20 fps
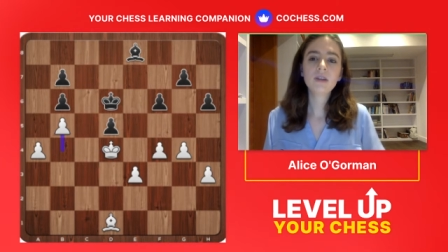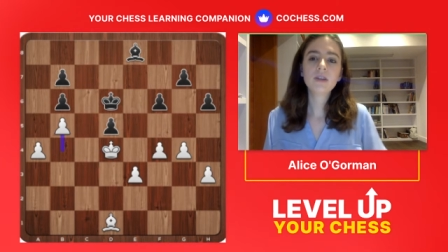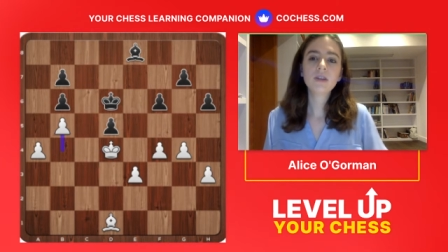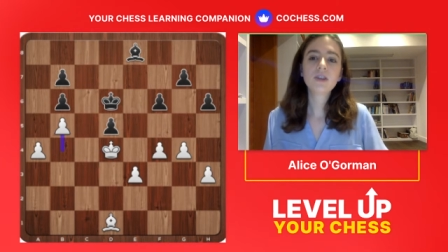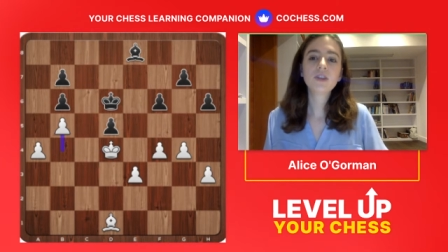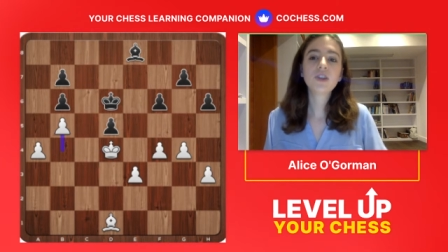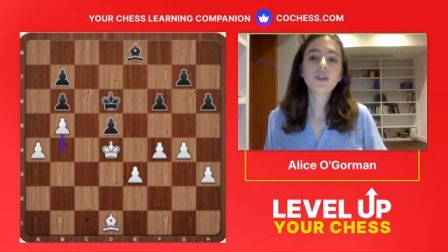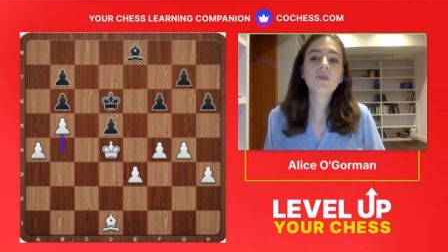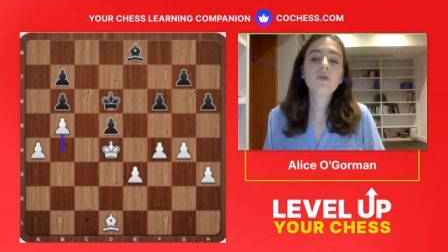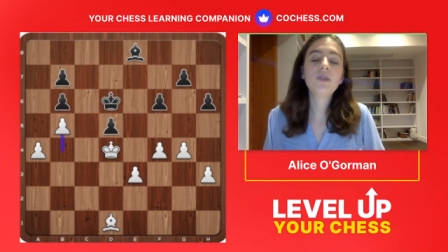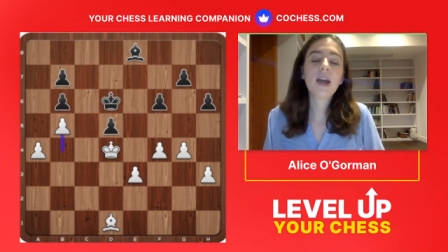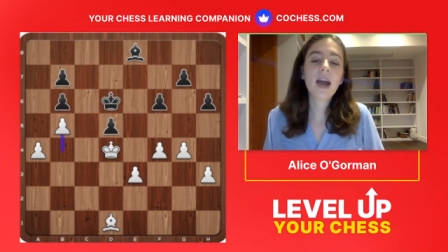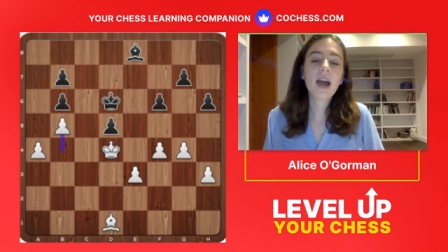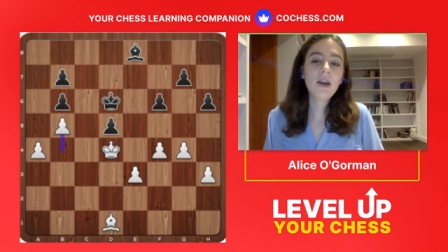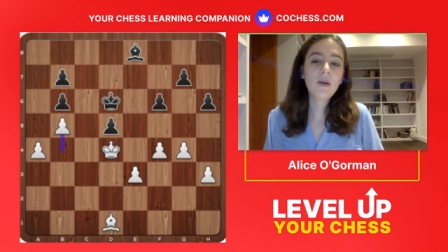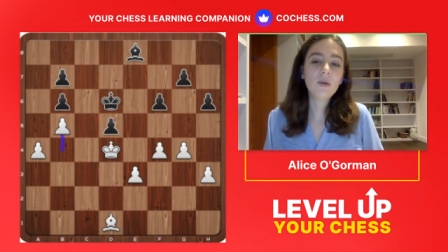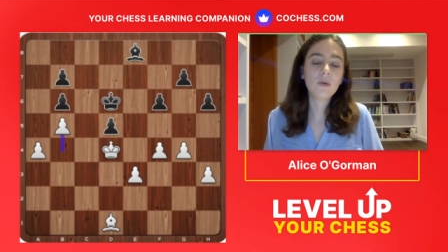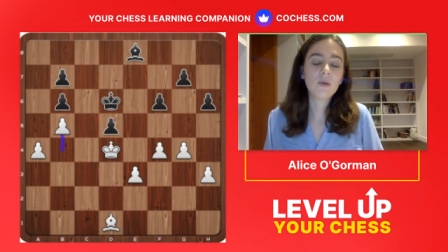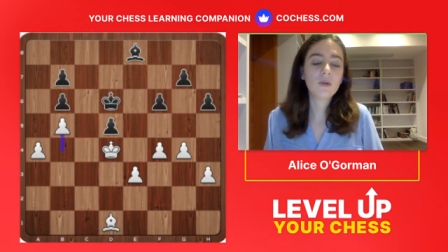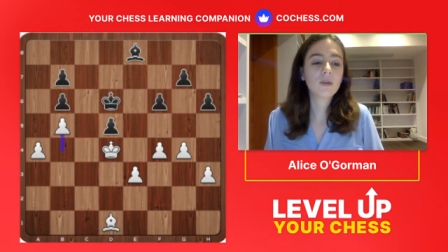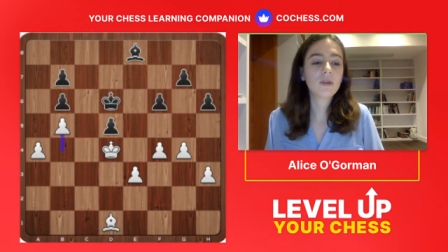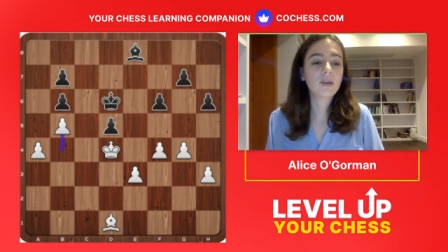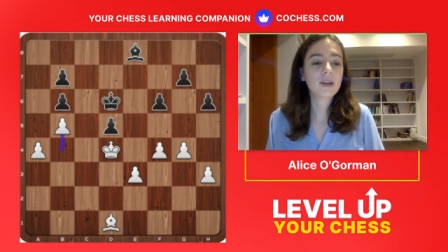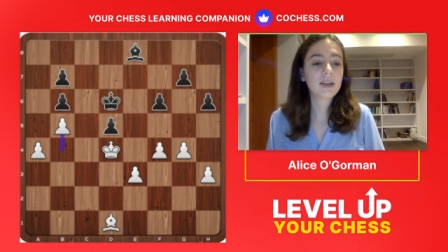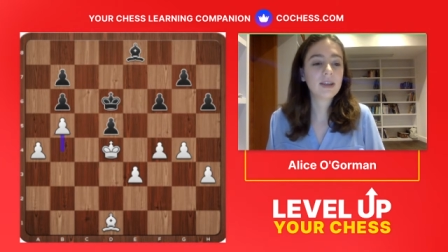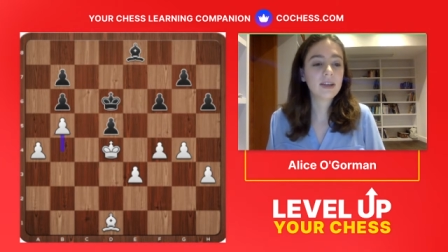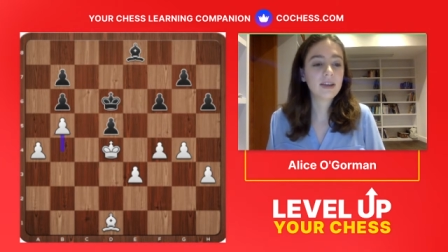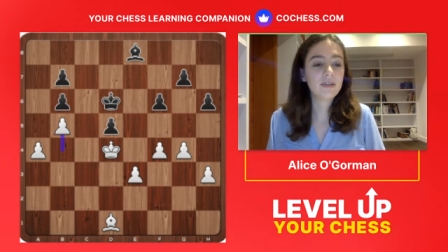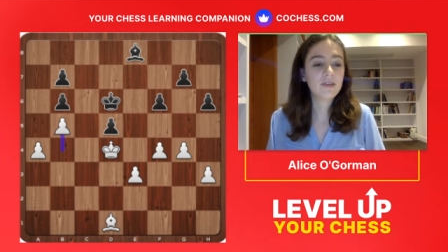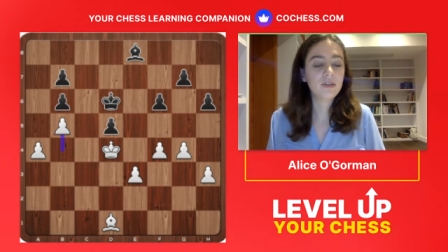So now,
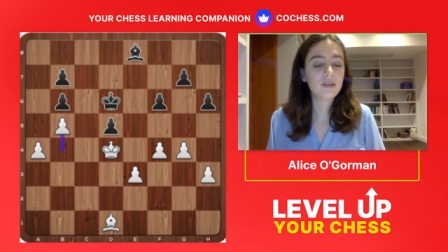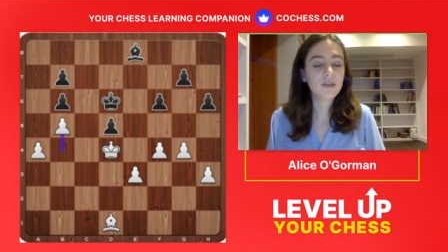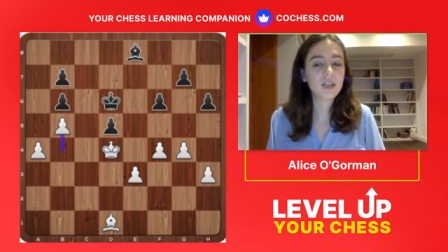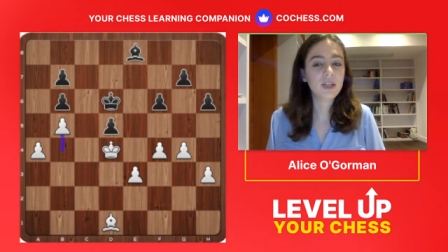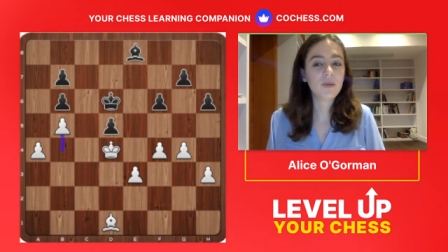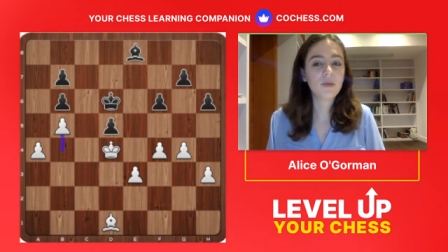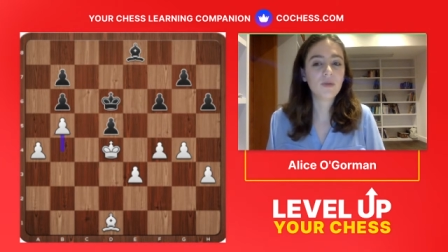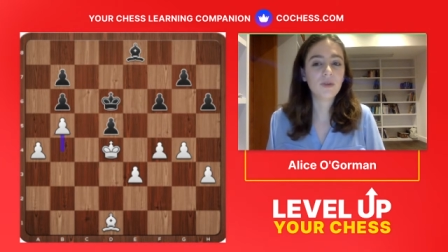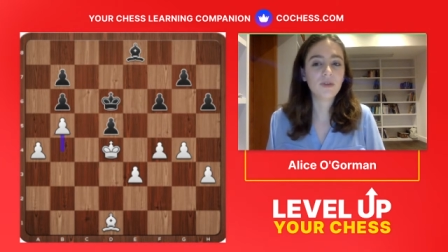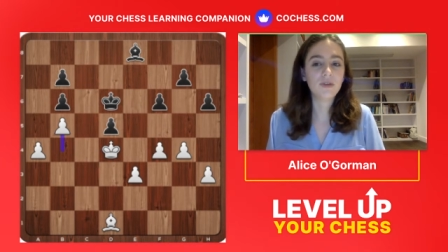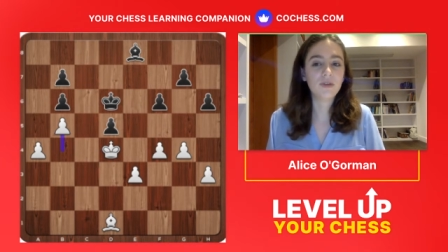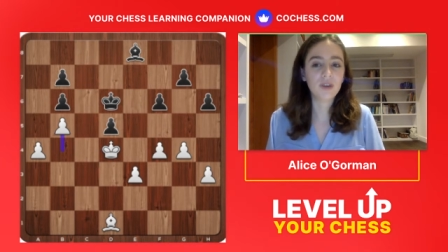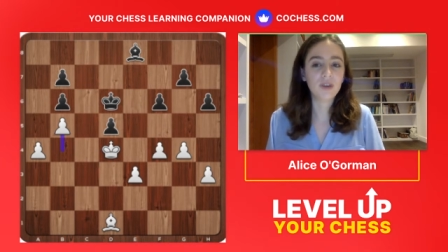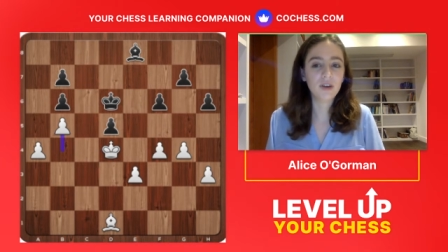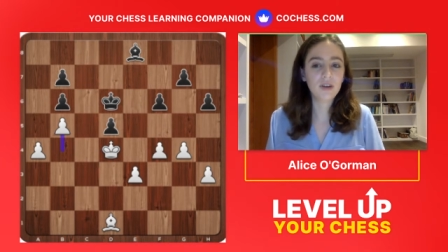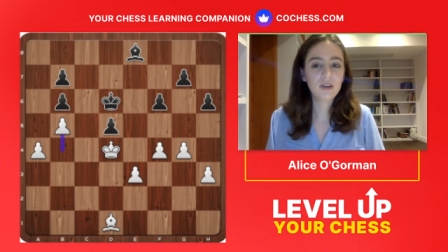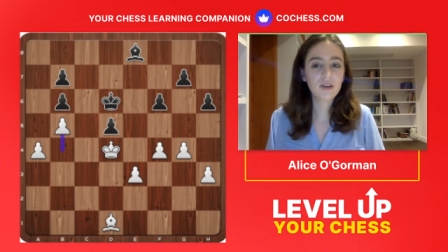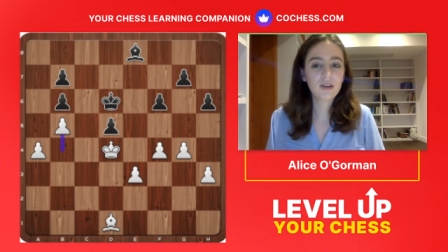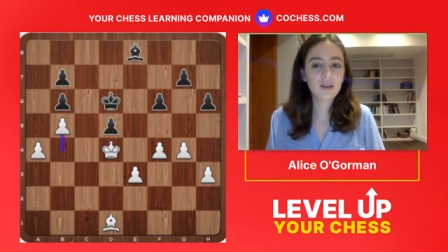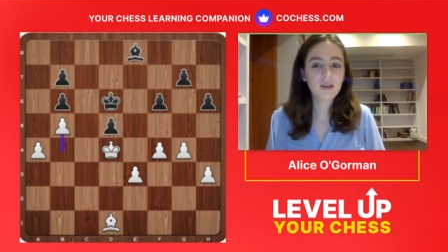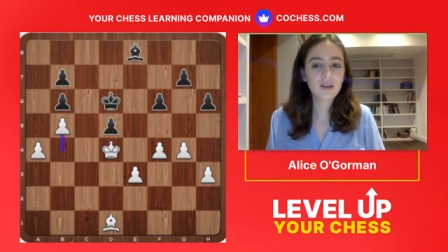if you see what we've done,